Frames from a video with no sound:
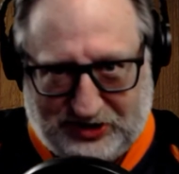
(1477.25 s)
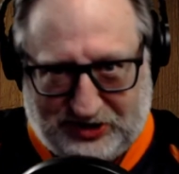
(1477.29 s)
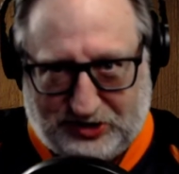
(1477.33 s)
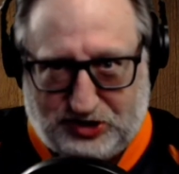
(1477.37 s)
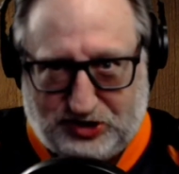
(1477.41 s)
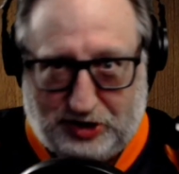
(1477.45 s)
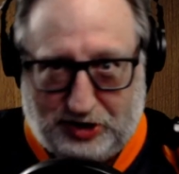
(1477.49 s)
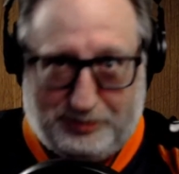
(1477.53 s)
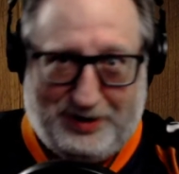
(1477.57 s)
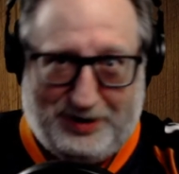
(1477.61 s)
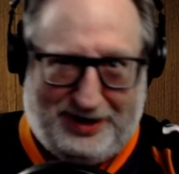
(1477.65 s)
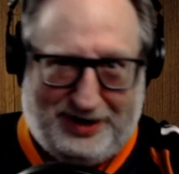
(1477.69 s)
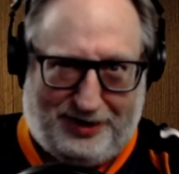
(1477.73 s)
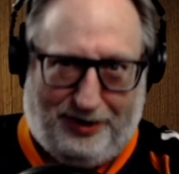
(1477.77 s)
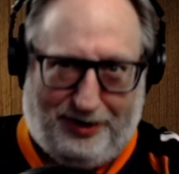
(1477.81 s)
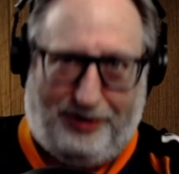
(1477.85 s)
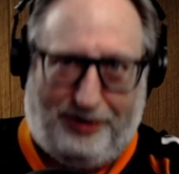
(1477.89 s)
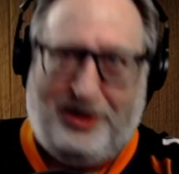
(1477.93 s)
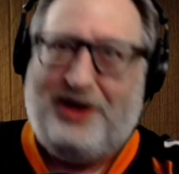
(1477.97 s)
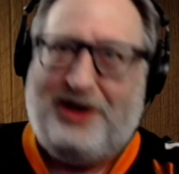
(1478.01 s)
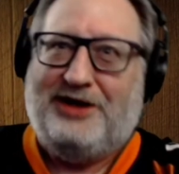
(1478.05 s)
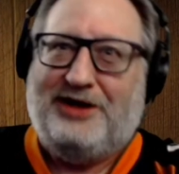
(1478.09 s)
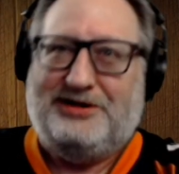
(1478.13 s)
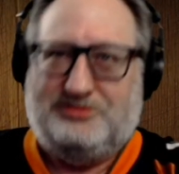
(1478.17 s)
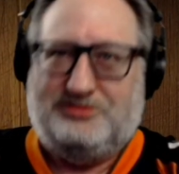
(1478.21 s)
It should be go,
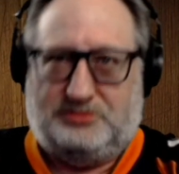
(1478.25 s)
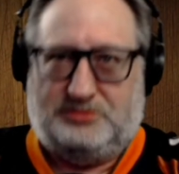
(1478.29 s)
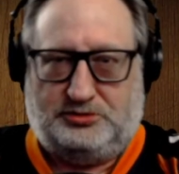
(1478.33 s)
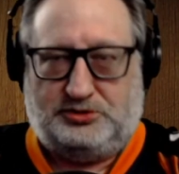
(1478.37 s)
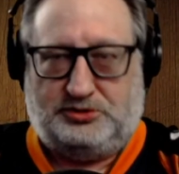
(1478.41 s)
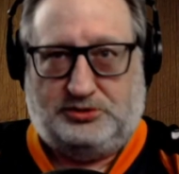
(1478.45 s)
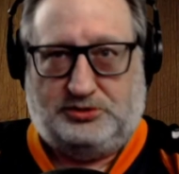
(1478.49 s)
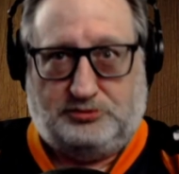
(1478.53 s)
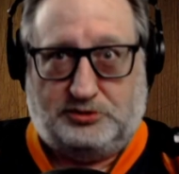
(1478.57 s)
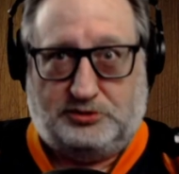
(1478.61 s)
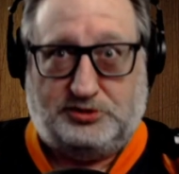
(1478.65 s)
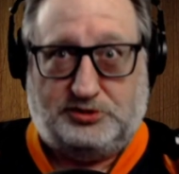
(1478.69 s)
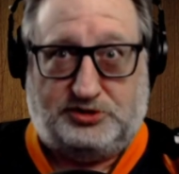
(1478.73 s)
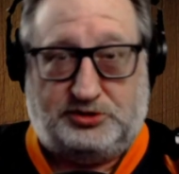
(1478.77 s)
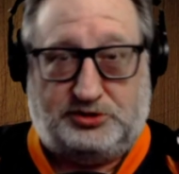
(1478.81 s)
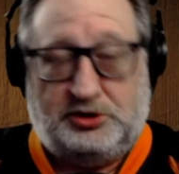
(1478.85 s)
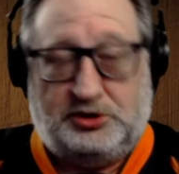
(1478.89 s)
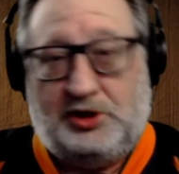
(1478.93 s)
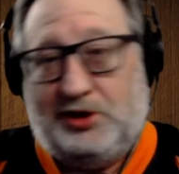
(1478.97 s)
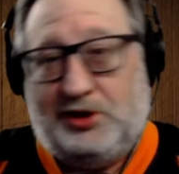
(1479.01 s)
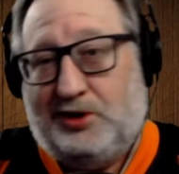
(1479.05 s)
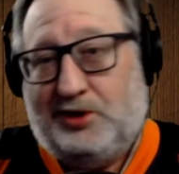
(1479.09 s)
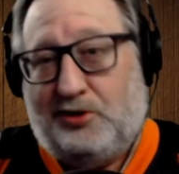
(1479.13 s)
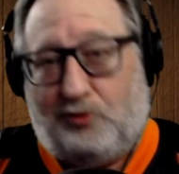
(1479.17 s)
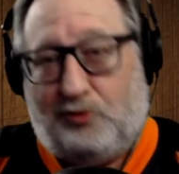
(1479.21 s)
okay, where's,
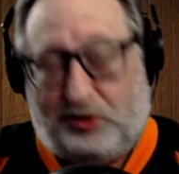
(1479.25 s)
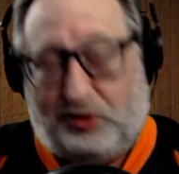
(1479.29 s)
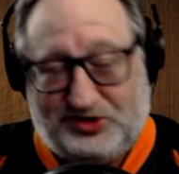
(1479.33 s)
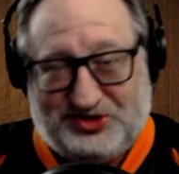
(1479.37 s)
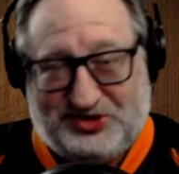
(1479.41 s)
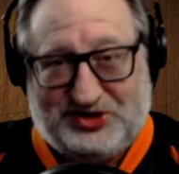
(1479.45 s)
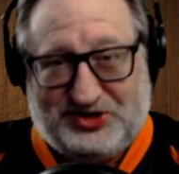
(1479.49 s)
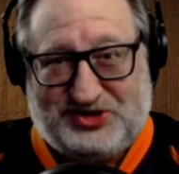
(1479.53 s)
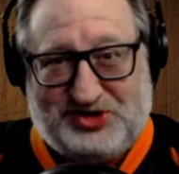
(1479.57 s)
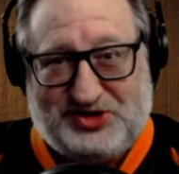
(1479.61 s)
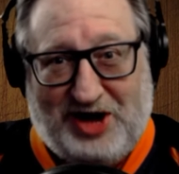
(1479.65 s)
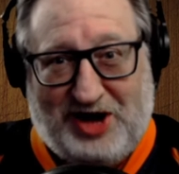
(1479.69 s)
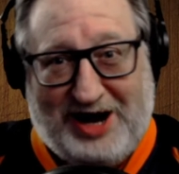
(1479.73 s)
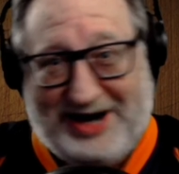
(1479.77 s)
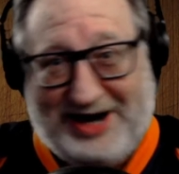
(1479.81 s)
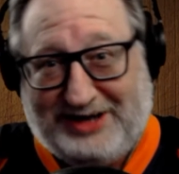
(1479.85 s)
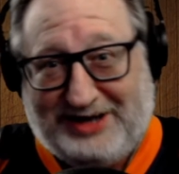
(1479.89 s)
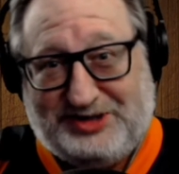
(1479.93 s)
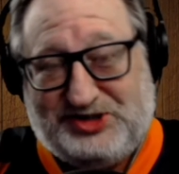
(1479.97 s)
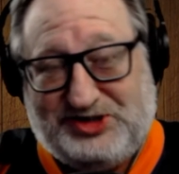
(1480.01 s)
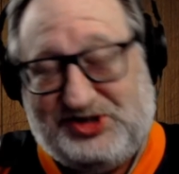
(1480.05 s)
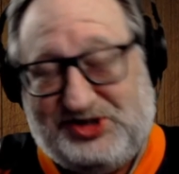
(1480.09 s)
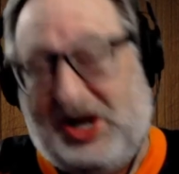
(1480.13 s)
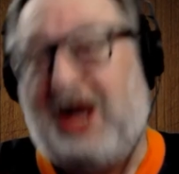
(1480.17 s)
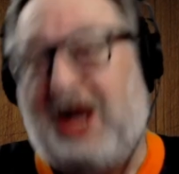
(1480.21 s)
what does the science
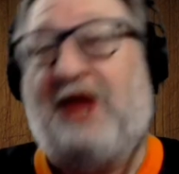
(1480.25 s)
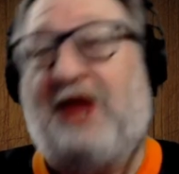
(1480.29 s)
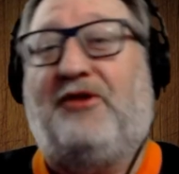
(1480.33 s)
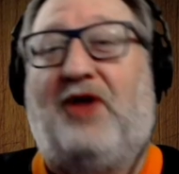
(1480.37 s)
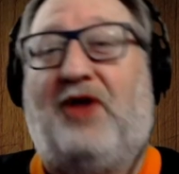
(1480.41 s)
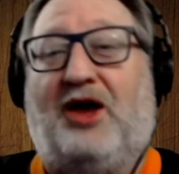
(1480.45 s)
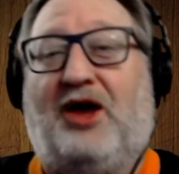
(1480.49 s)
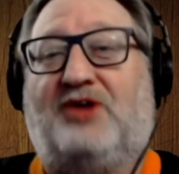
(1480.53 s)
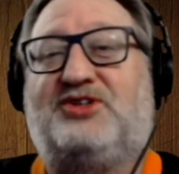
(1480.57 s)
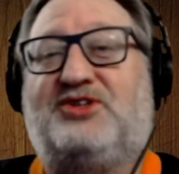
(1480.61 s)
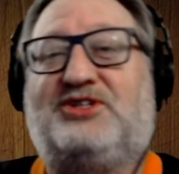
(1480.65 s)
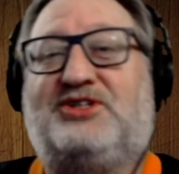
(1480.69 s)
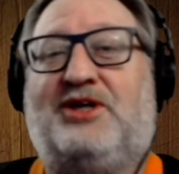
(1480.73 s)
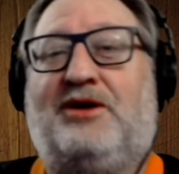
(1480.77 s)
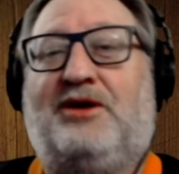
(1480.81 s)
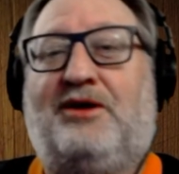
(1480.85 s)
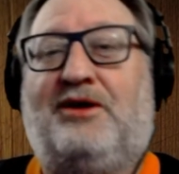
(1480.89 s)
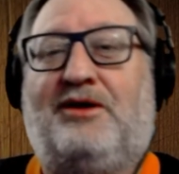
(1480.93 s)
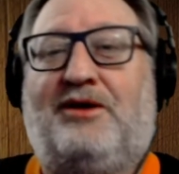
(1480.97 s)
say in this?